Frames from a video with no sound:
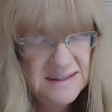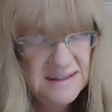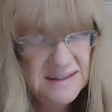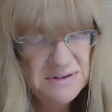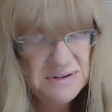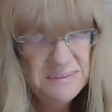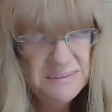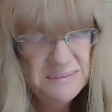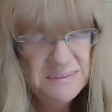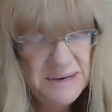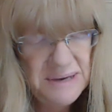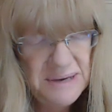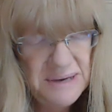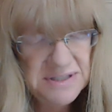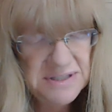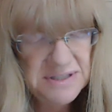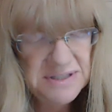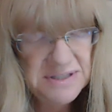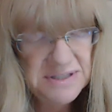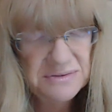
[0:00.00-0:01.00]
remembers
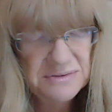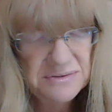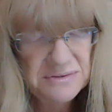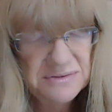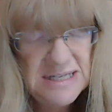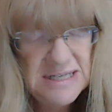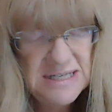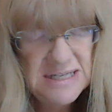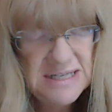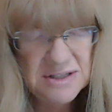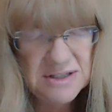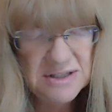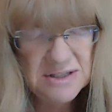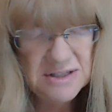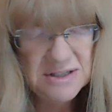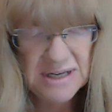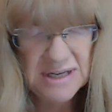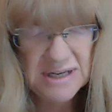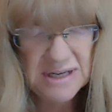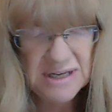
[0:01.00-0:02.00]
a reading
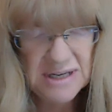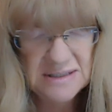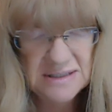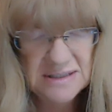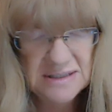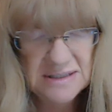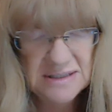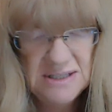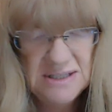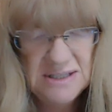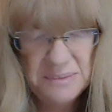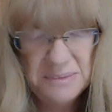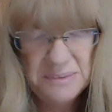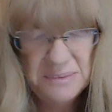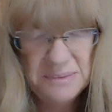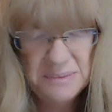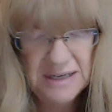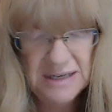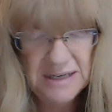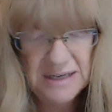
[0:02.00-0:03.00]
trick to teach her
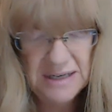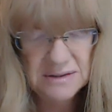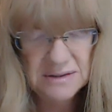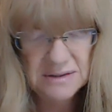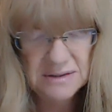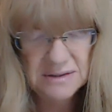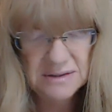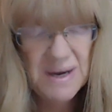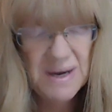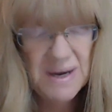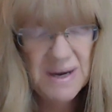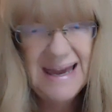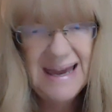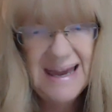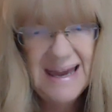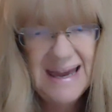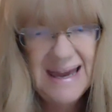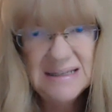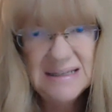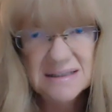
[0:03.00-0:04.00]
Pana, who
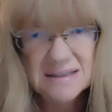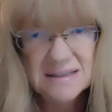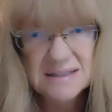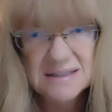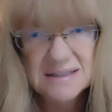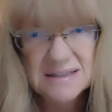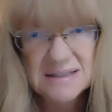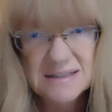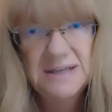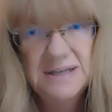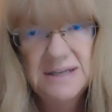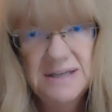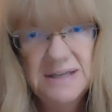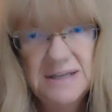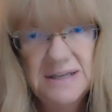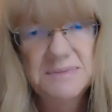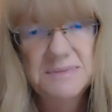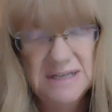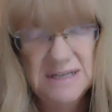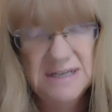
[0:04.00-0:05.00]
hates making
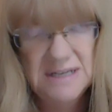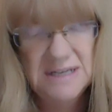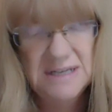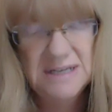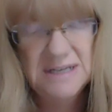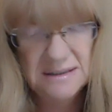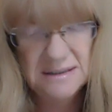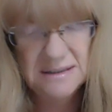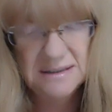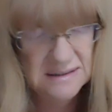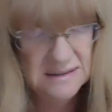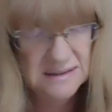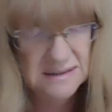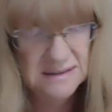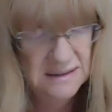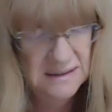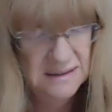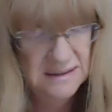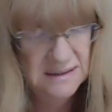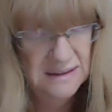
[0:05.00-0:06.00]
mistakes.
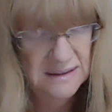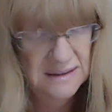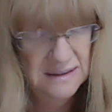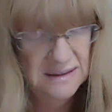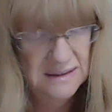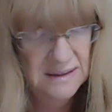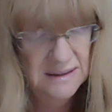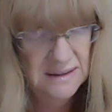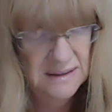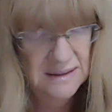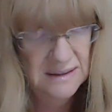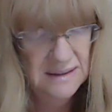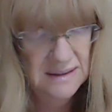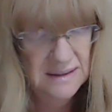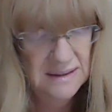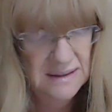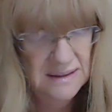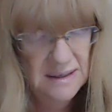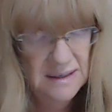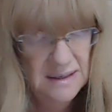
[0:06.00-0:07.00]

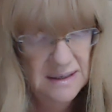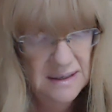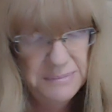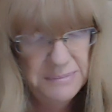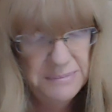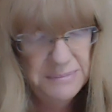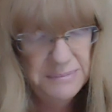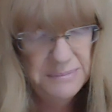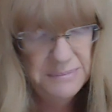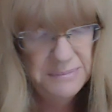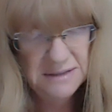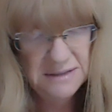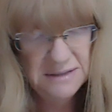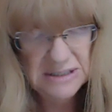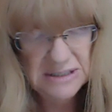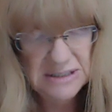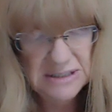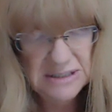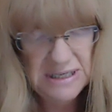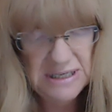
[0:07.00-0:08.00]
Pana is
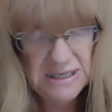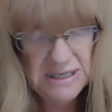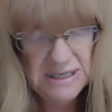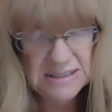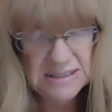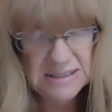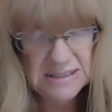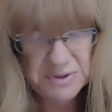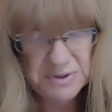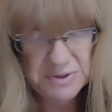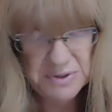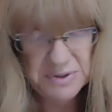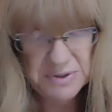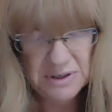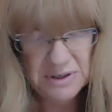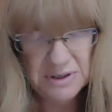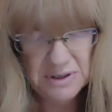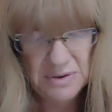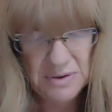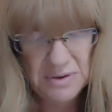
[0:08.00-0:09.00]
looking at his book
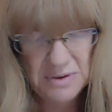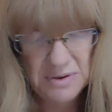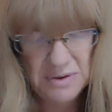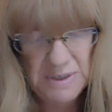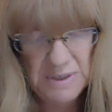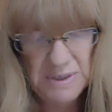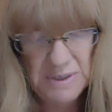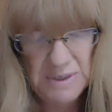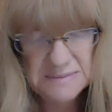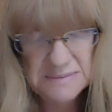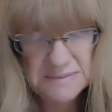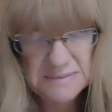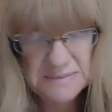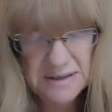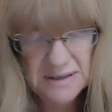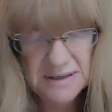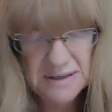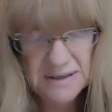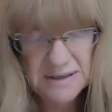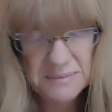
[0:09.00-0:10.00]
when his mother
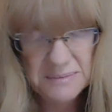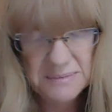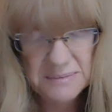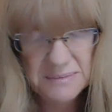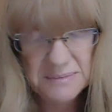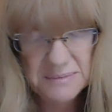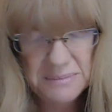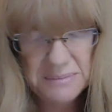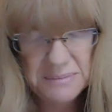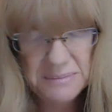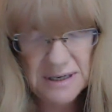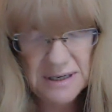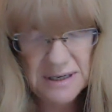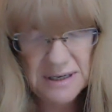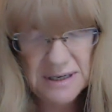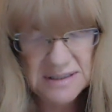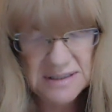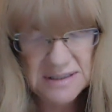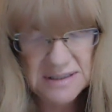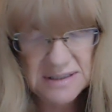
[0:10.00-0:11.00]
comes up behind
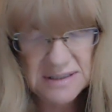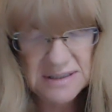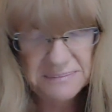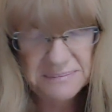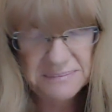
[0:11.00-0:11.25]
him.